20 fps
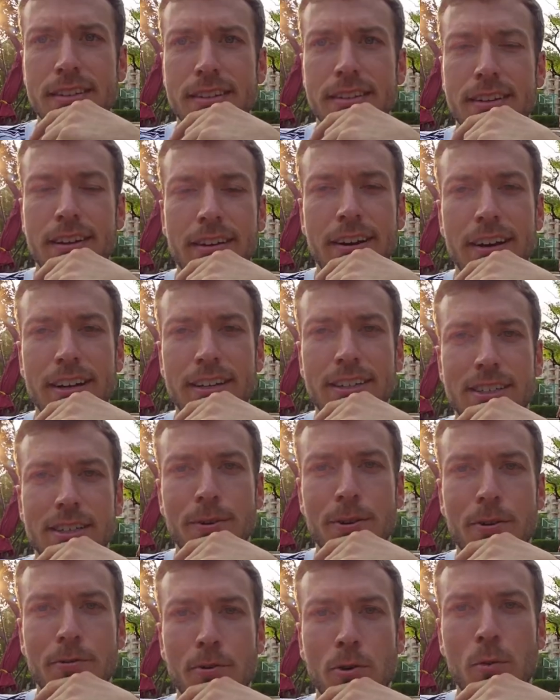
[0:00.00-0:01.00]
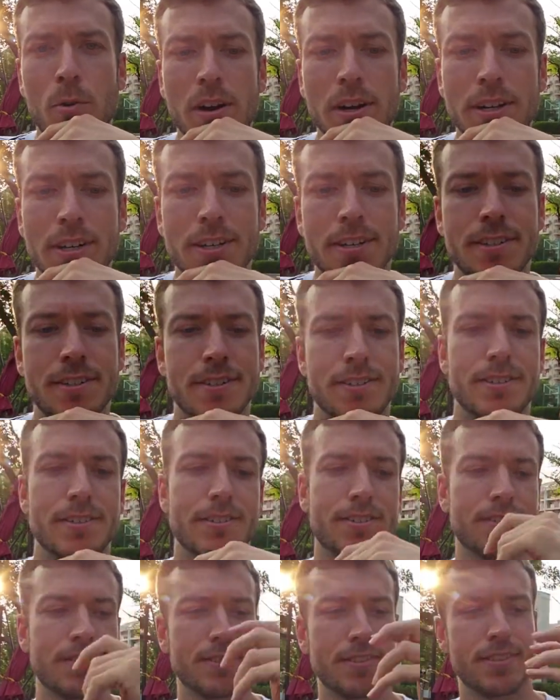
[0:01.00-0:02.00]
All right, shall we go for a walk?
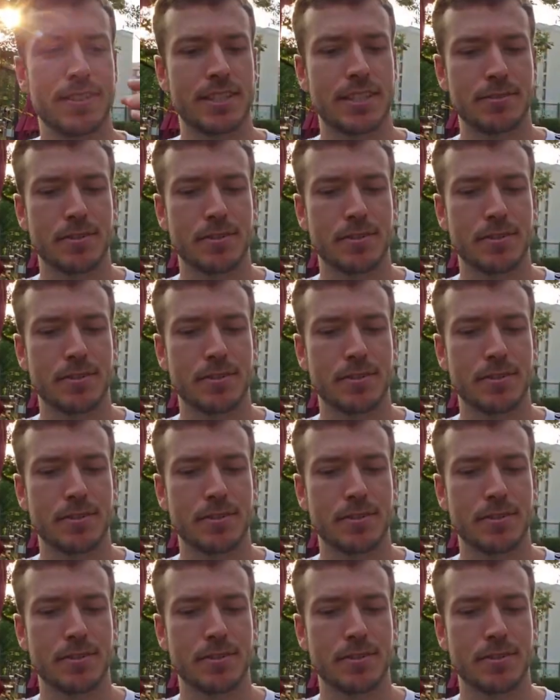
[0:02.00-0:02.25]
Let's